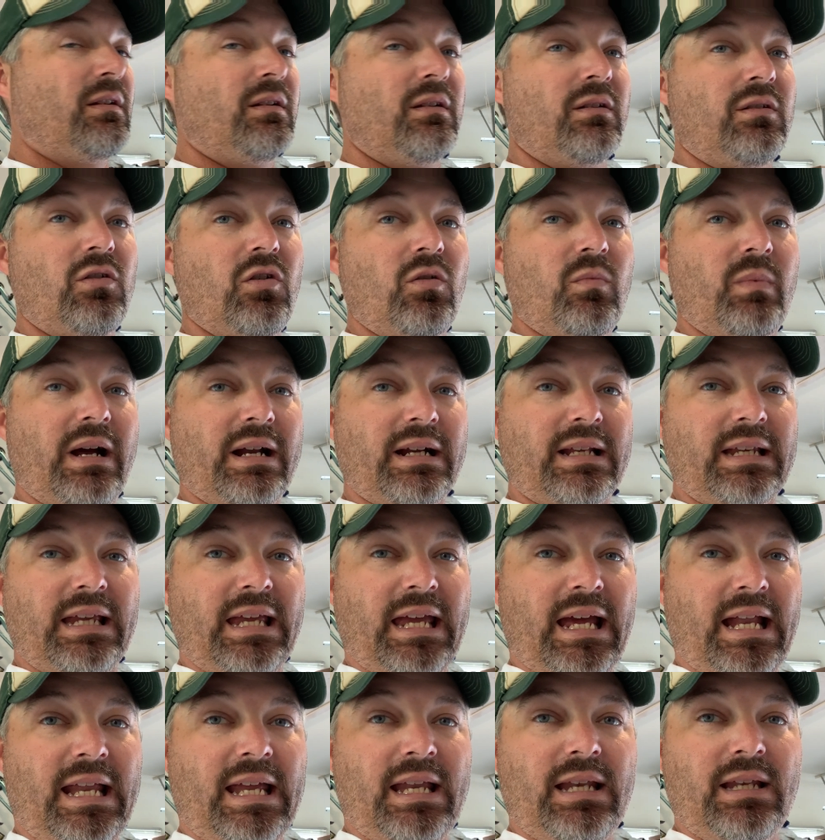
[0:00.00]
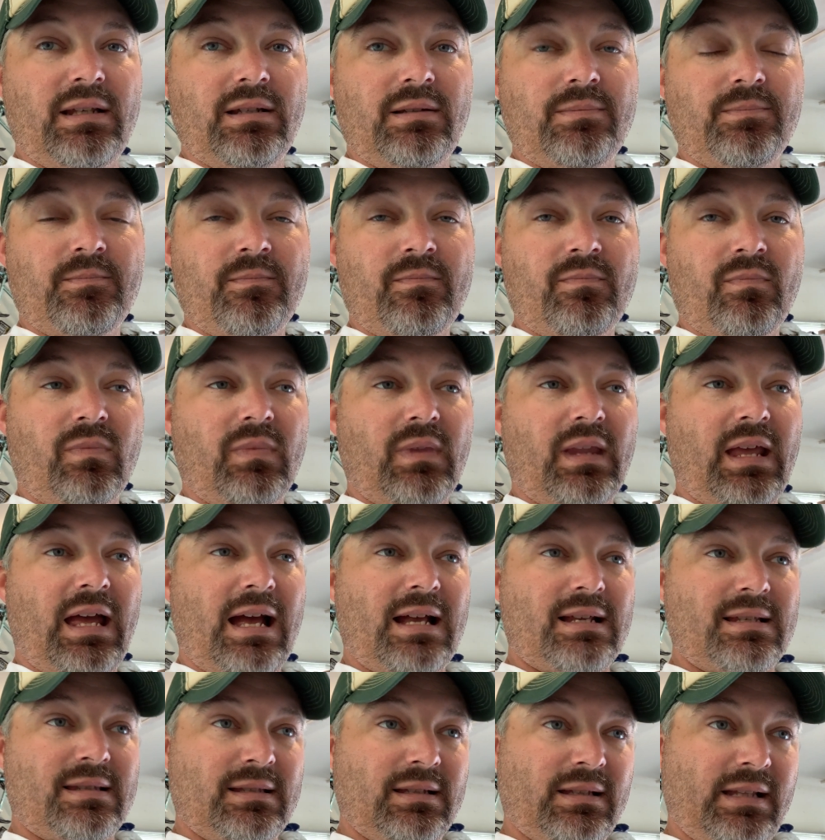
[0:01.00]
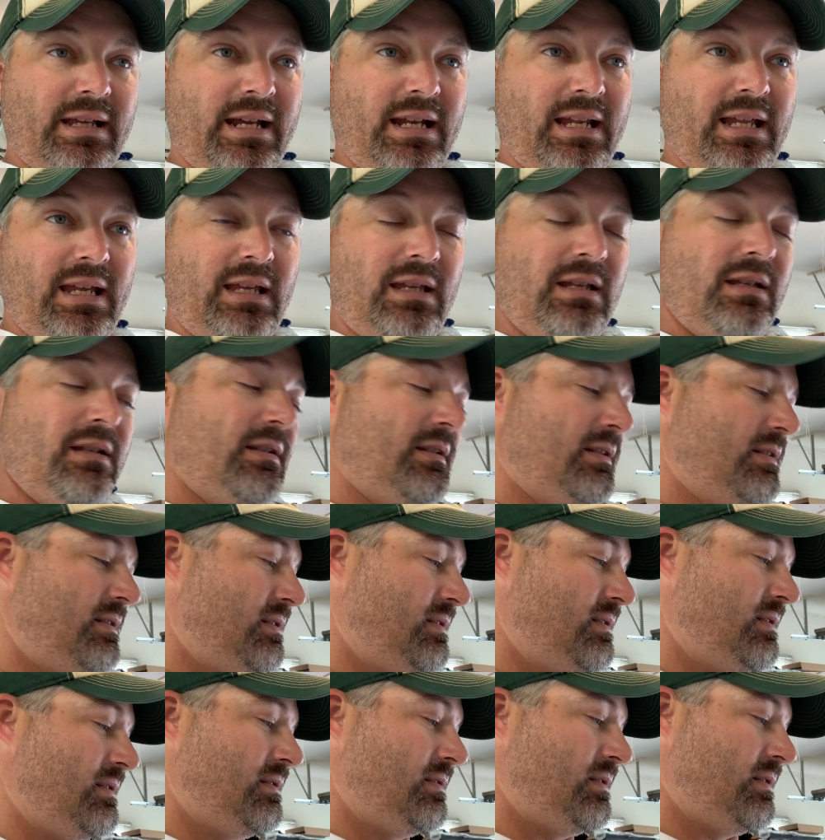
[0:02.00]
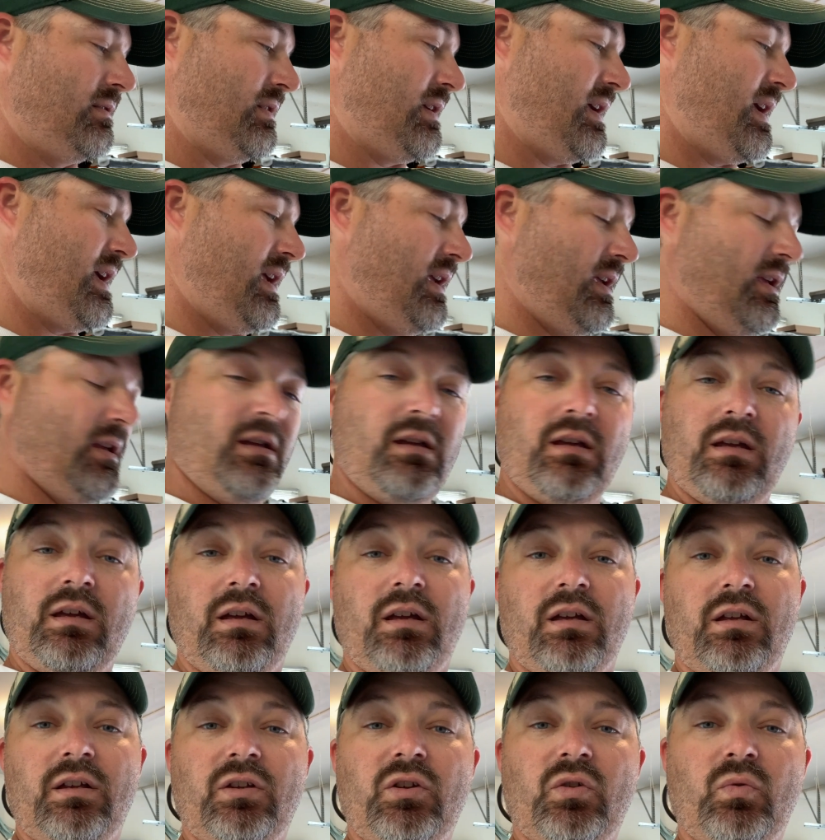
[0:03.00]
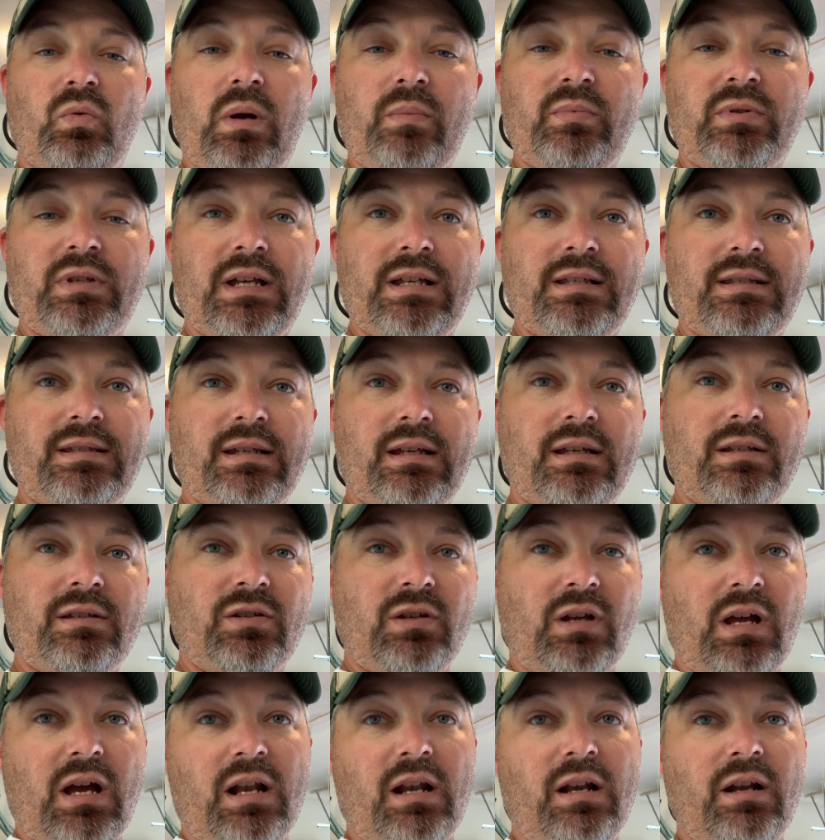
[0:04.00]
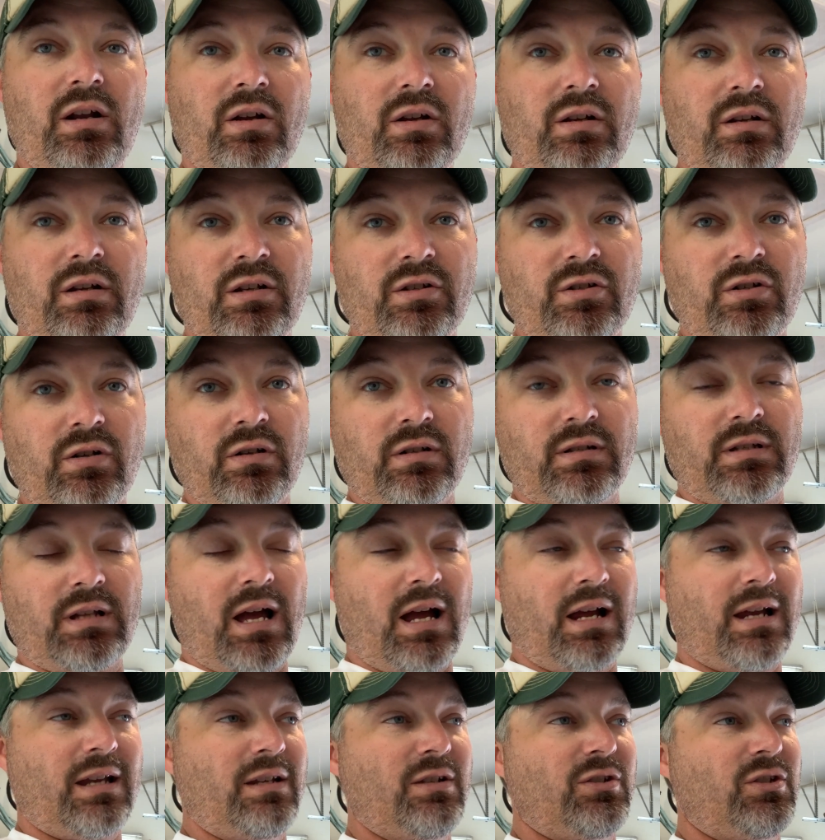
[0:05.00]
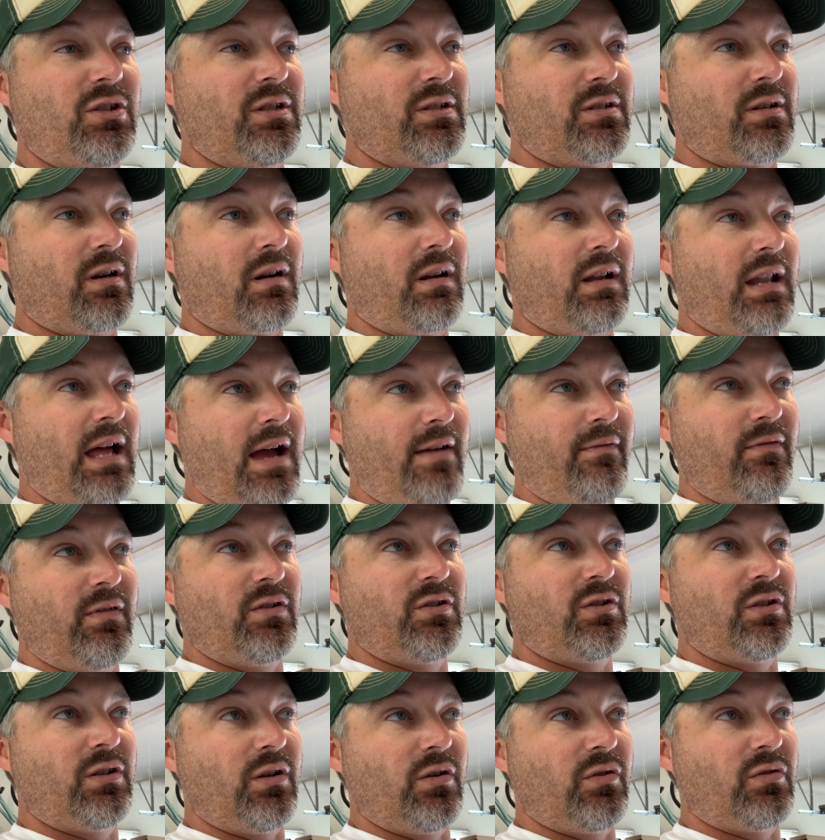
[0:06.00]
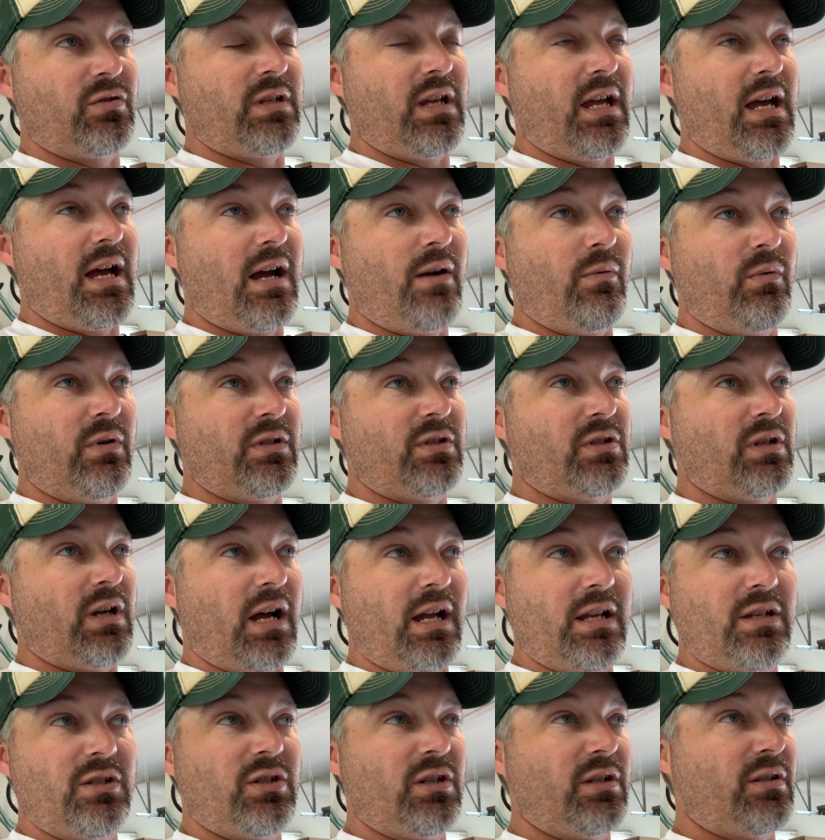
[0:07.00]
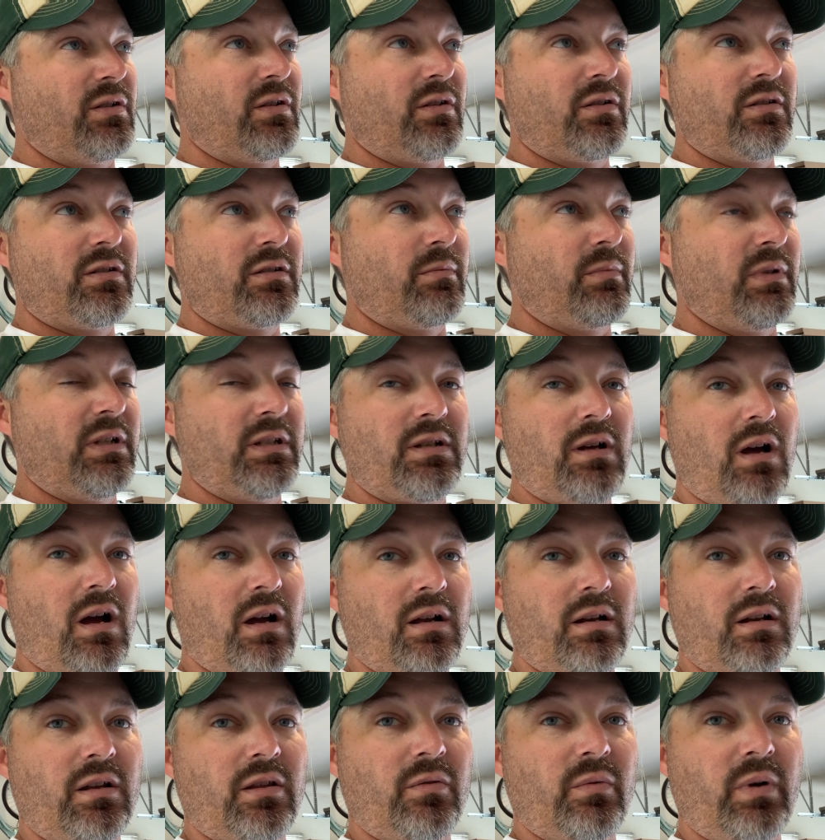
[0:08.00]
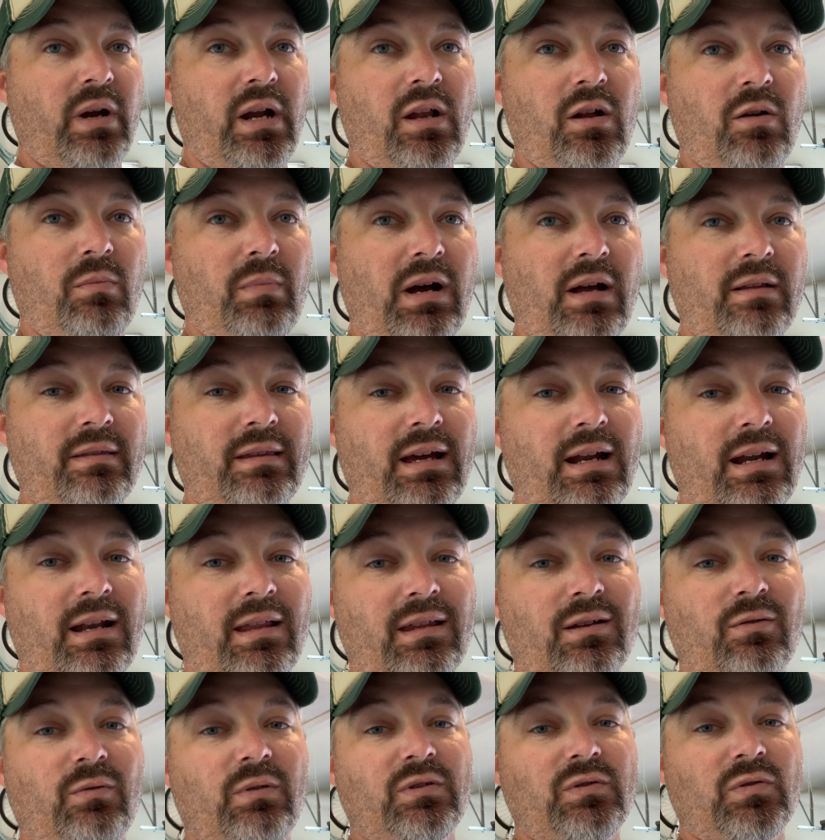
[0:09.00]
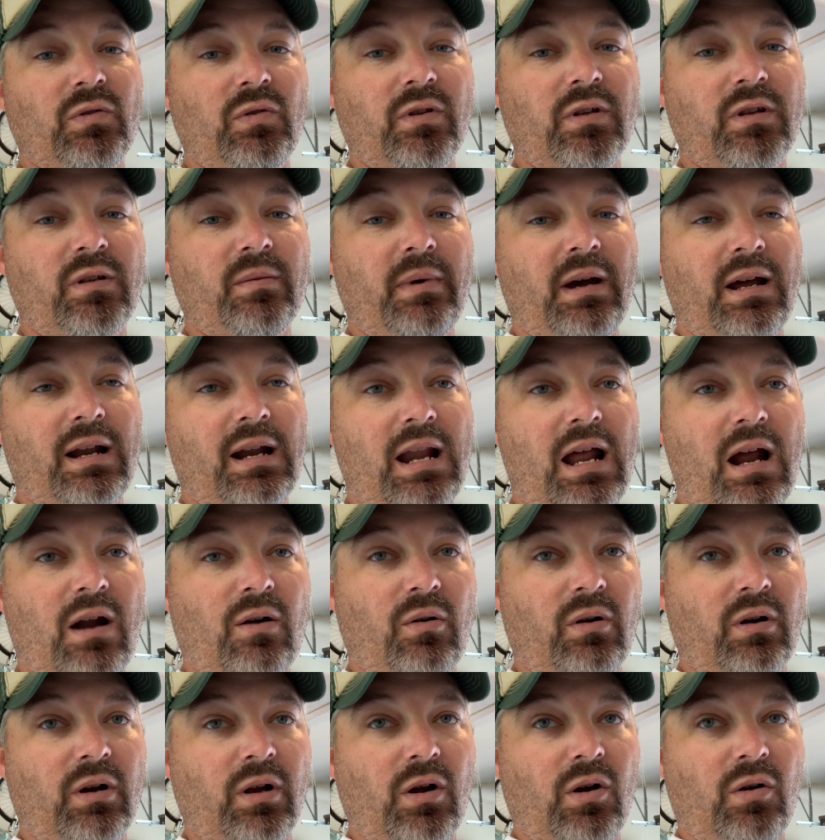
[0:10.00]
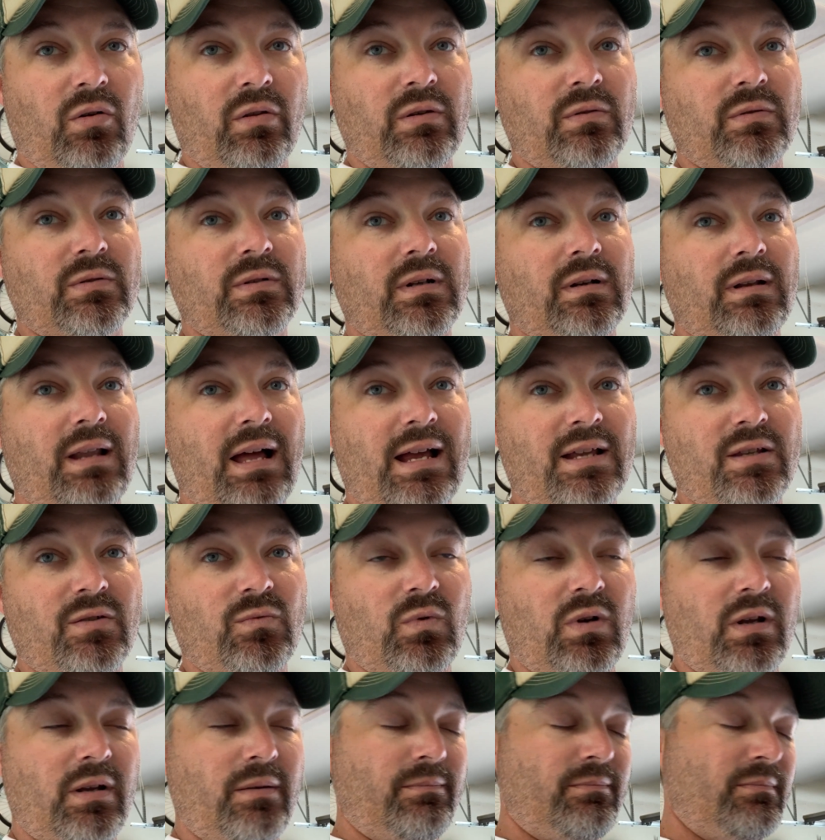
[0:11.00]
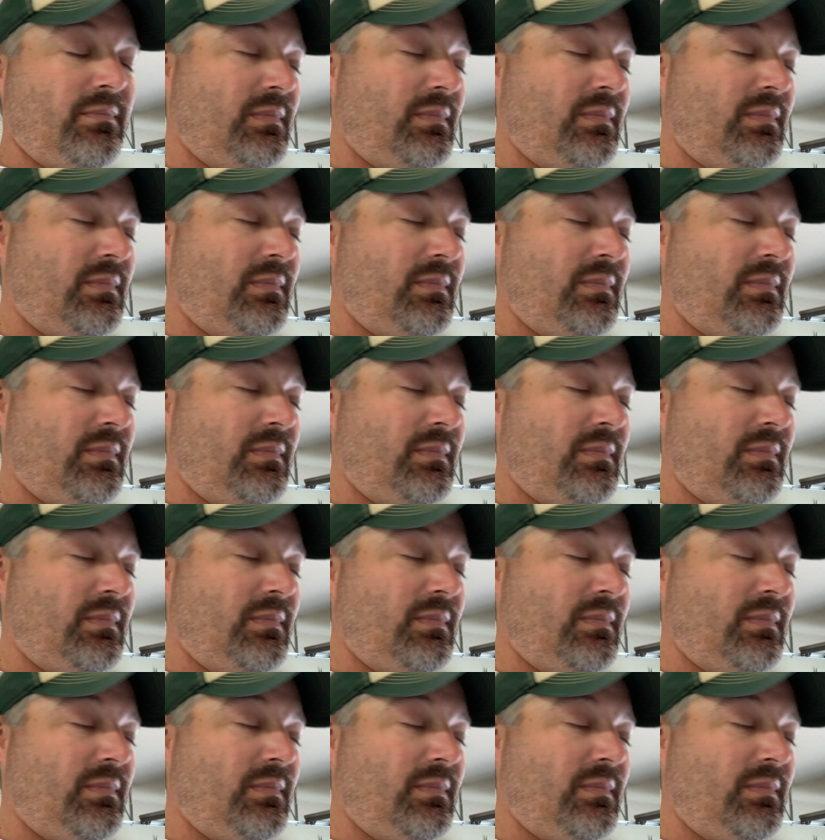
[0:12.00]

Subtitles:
go back to get it, ask the lady, "Hey, your website says you got an air conditioner in stock." And she started laughing. She goes, "Yeah, I just heard somebody talking on the radio about that. I think we sold it about an hour ago. That was our last one."